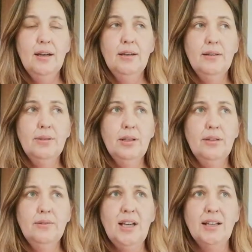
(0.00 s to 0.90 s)

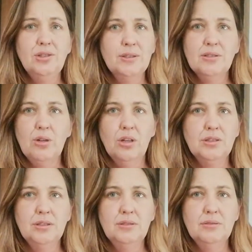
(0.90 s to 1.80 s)
A tight twist
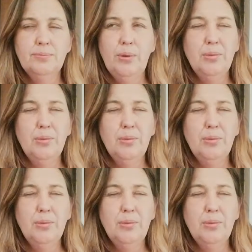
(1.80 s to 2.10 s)
cotton